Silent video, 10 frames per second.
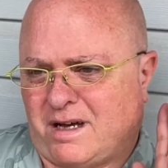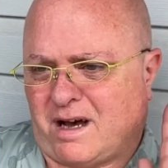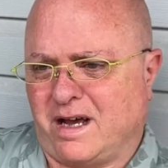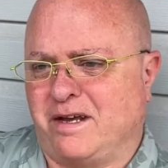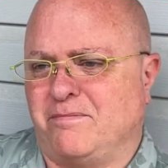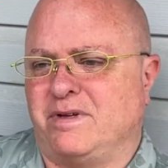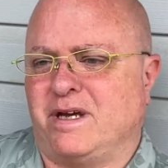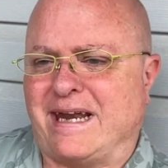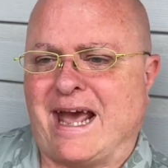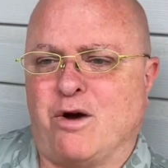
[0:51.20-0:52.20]
I am
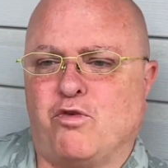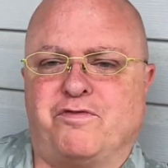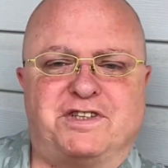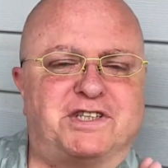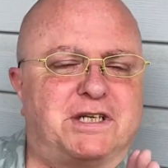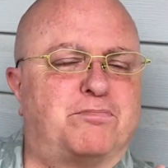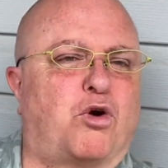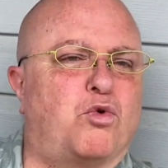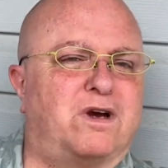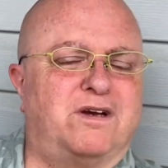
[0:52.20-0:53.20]
now officially
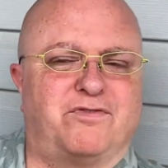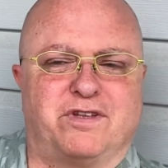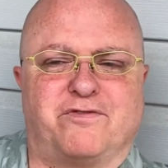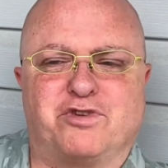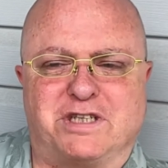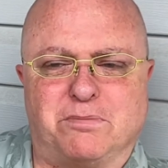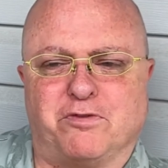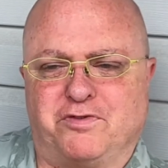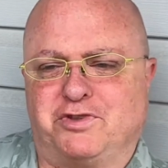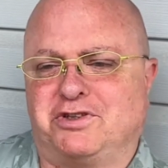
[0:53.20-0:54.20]
broke for the
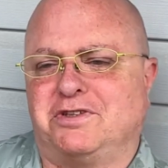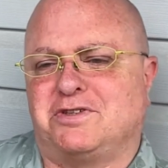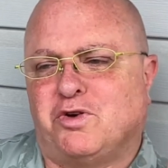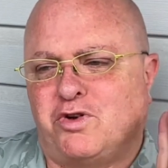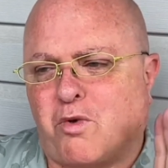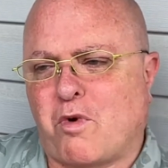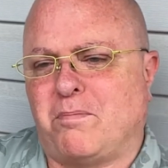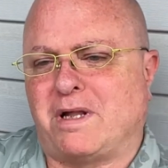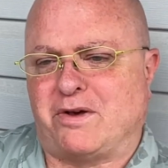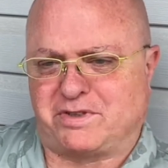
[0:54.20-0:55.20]
foreseeable future, so no more
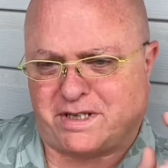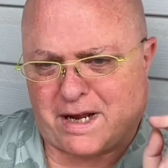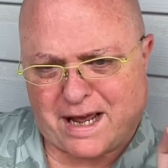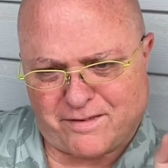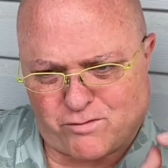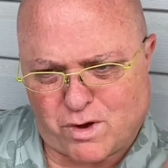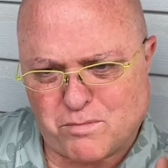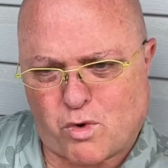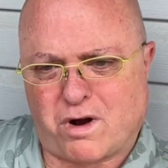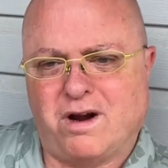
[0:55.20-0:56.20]
blouses. I have one
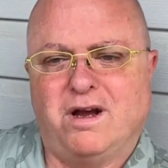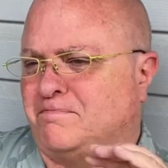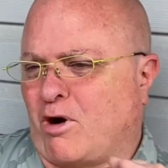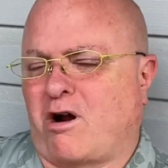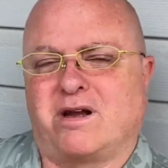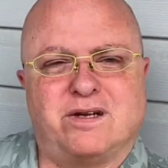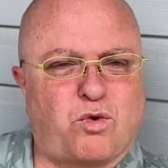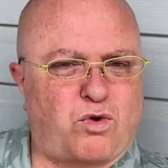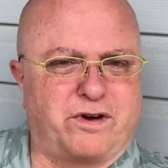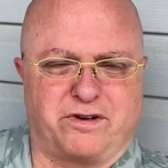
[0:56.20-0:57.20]
more bargain
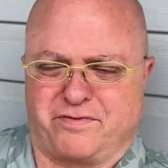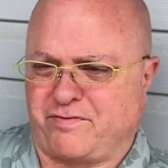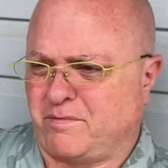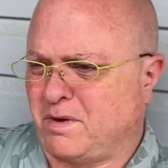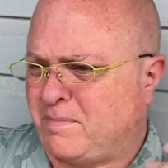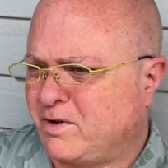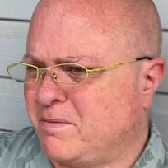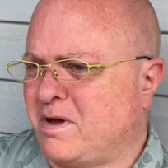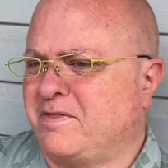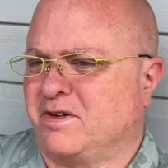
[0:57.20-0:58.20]
order from about a
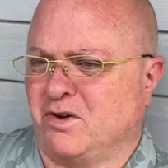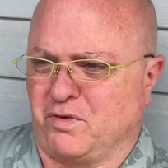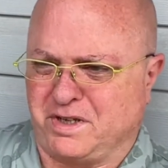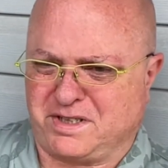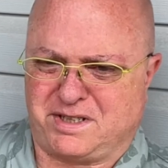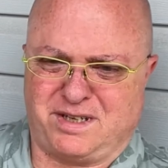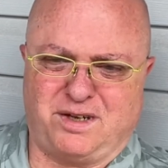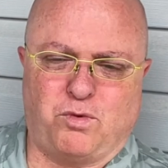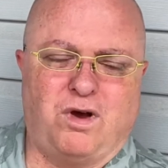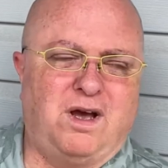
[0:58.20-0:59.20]
month ago that's
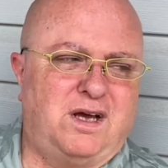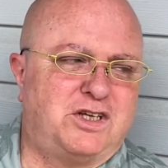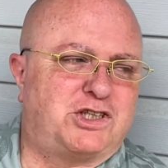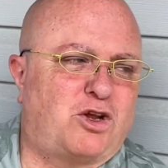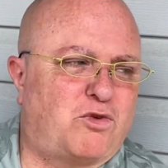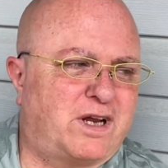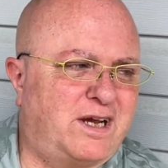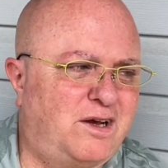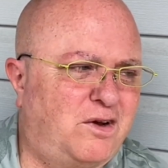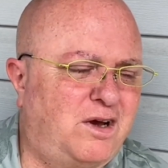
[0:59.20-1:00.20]

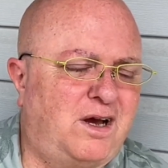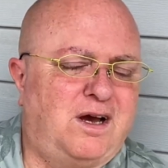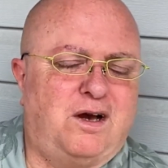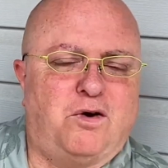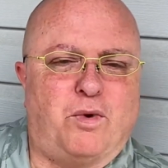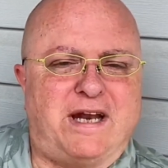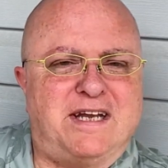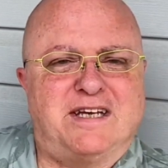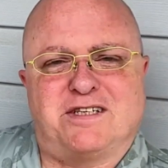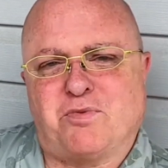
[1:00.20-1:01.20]
slowly
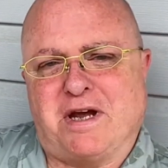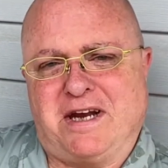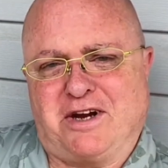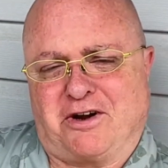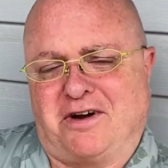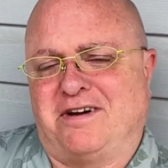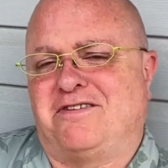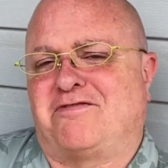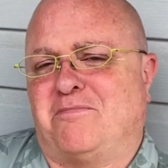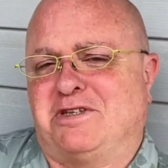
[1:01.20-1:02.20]
wending its way here
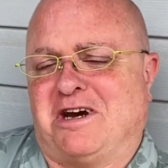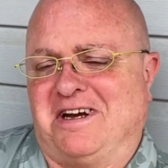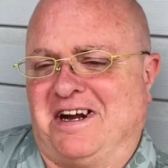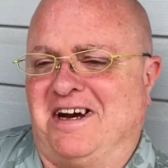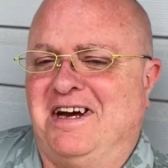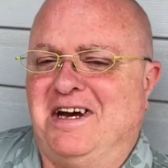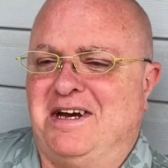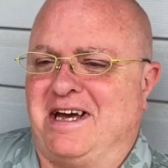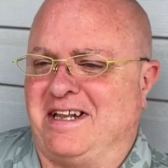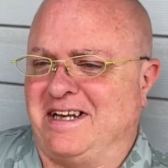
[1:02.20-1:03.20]
from China,
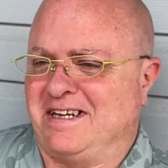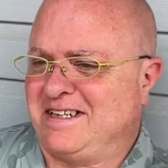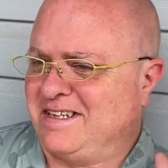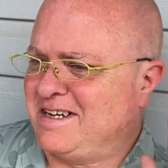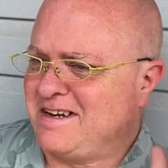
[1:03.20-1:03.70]
and that, that